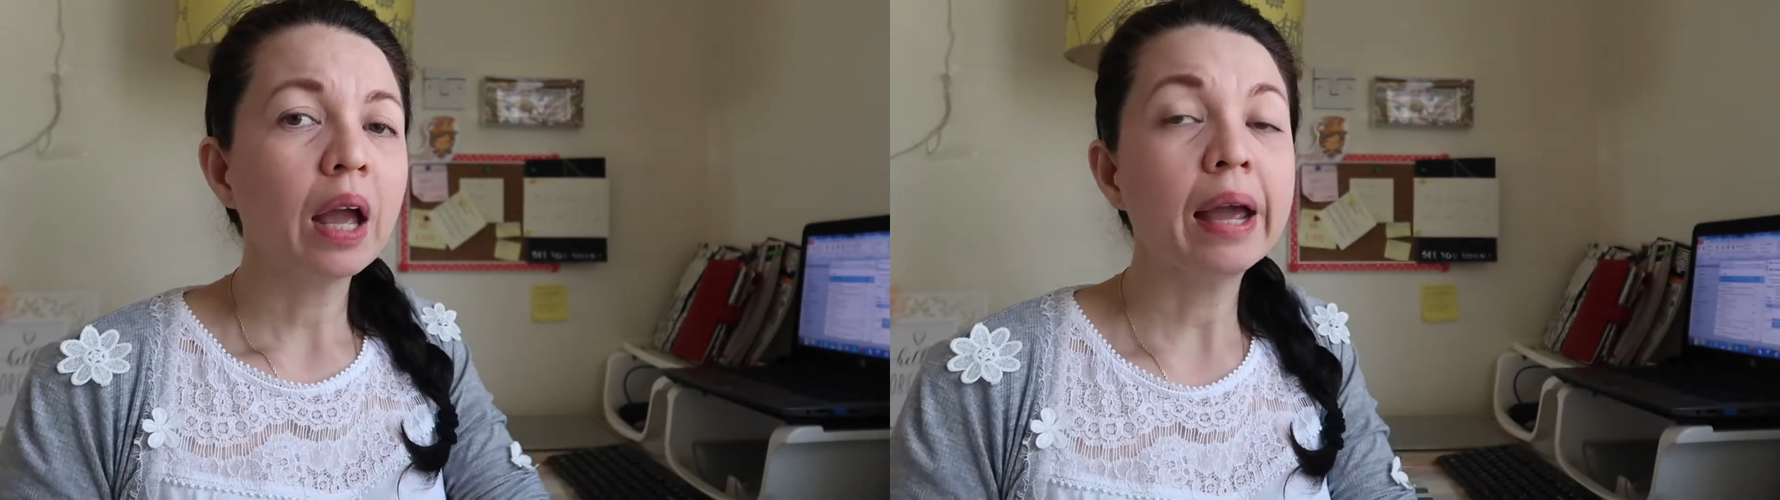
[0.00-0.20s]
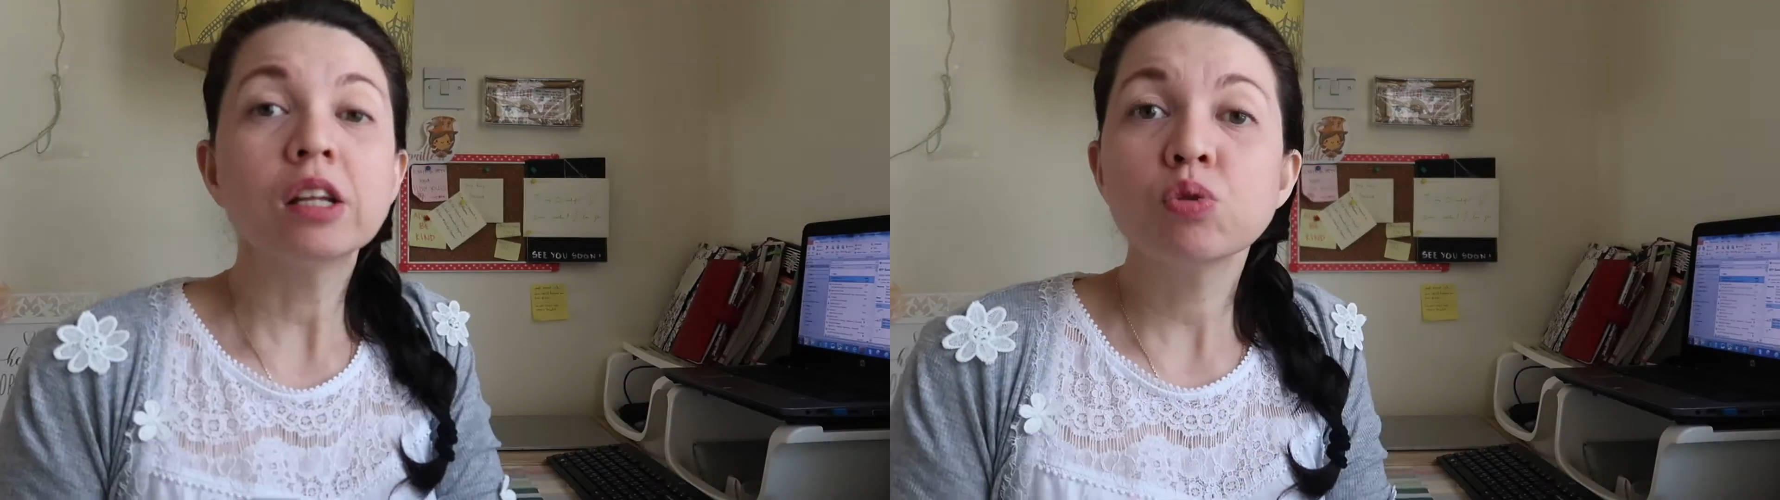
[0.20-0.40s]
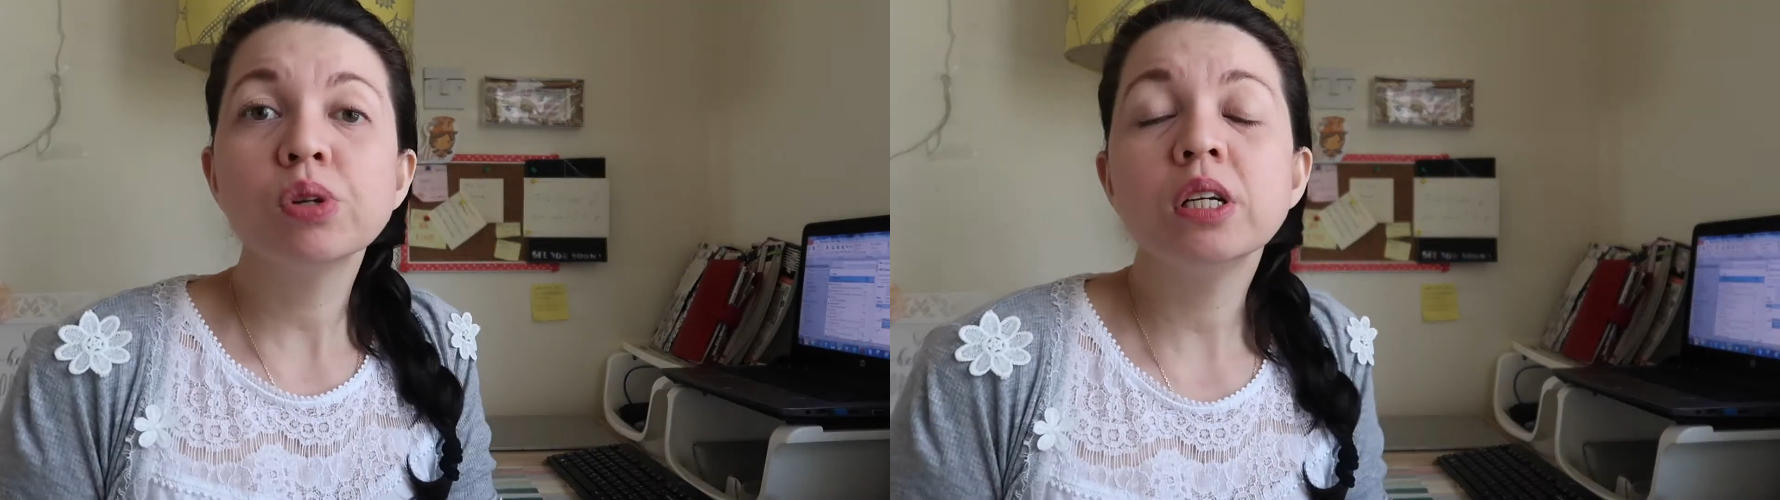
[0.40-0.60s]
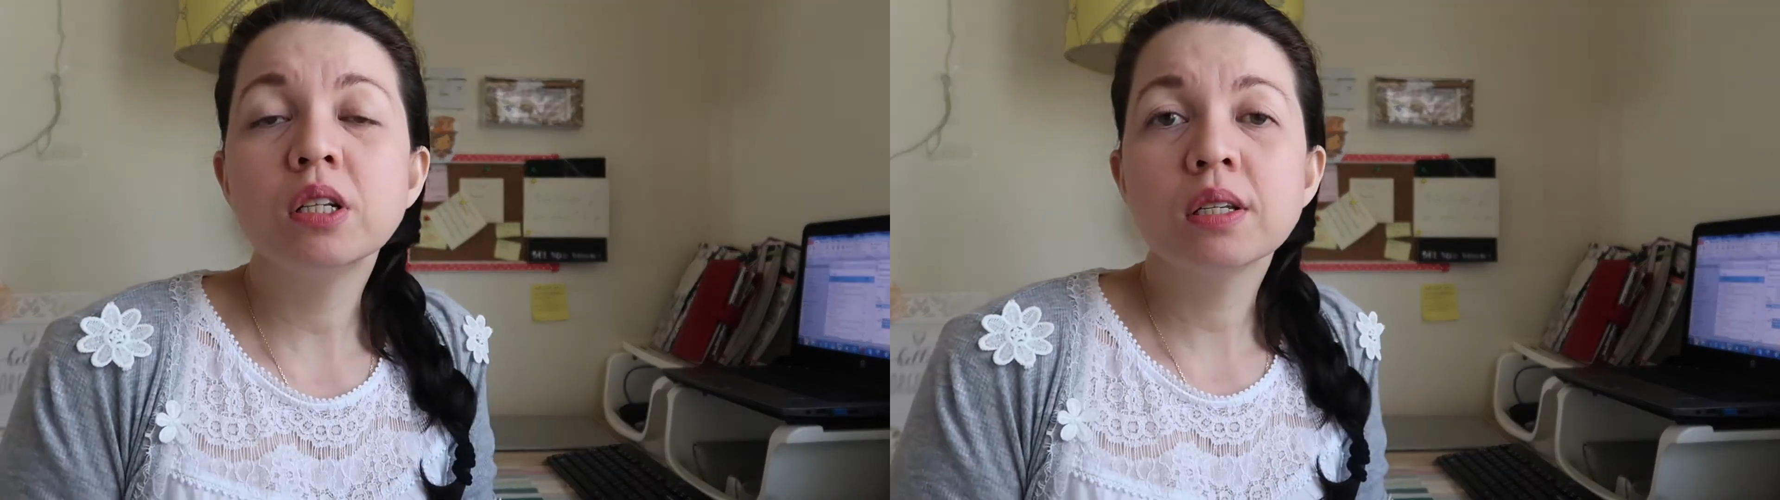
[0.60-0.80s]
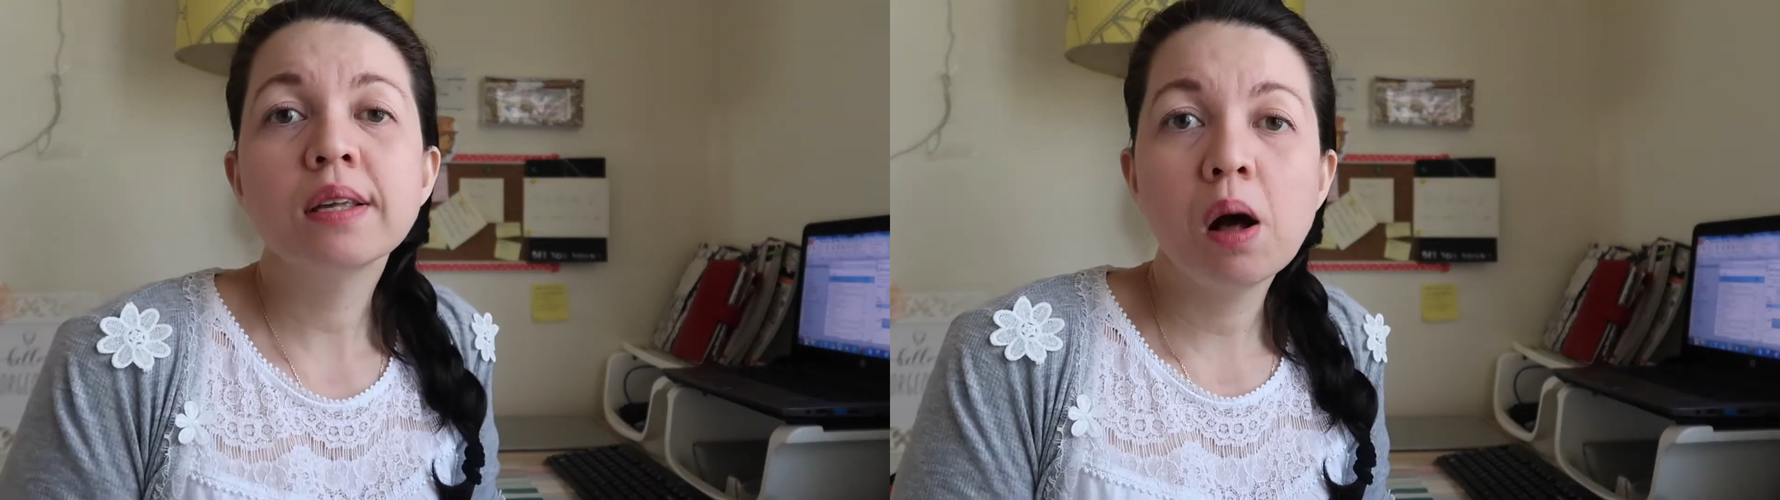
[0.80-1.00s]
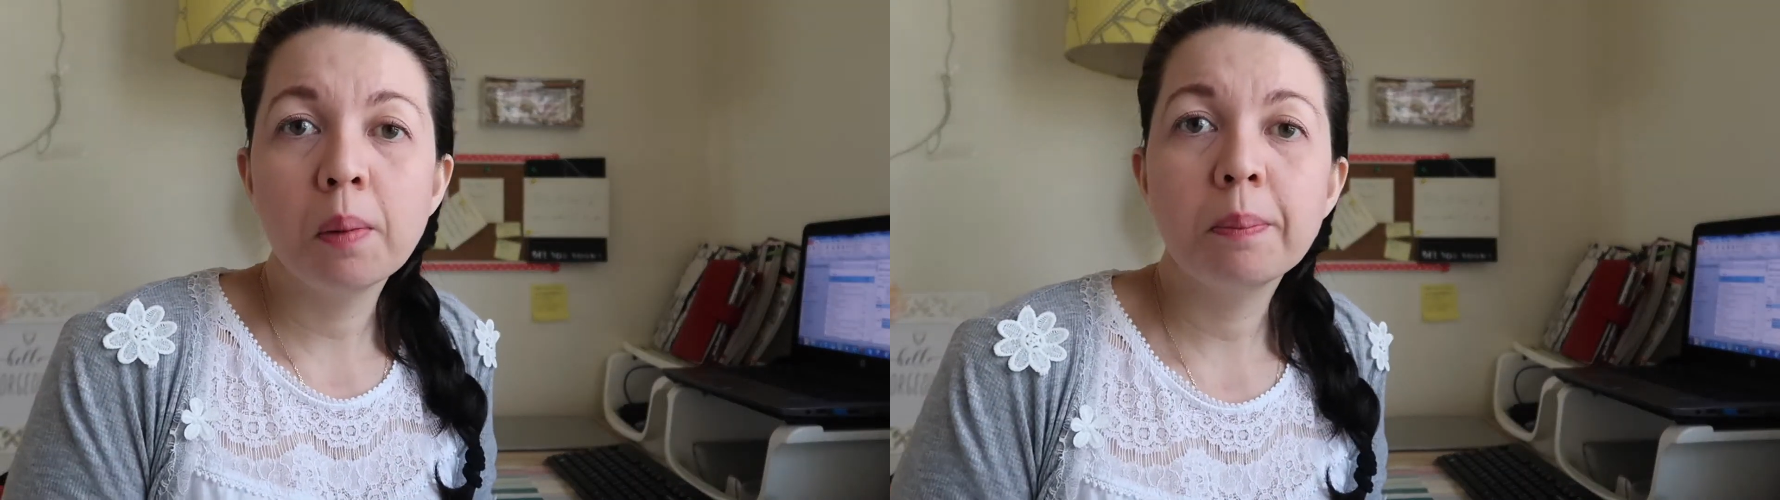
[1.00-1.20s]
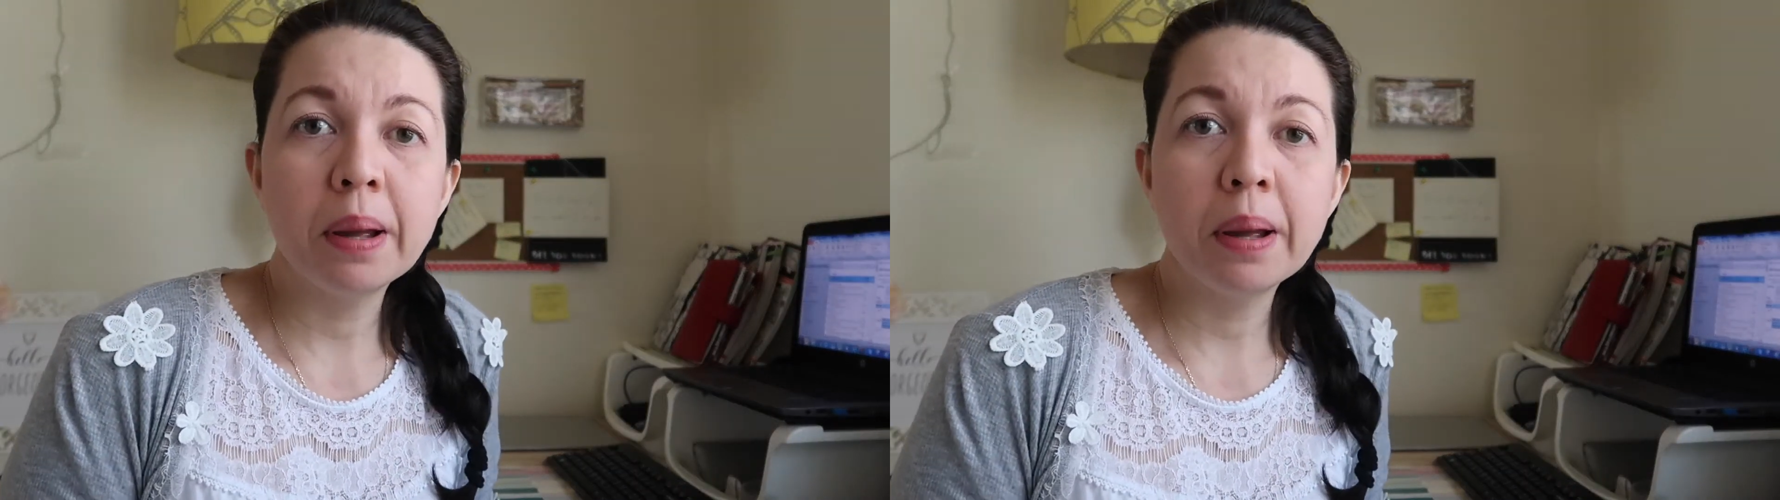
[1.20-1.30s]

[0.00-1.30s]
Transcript: And it really does help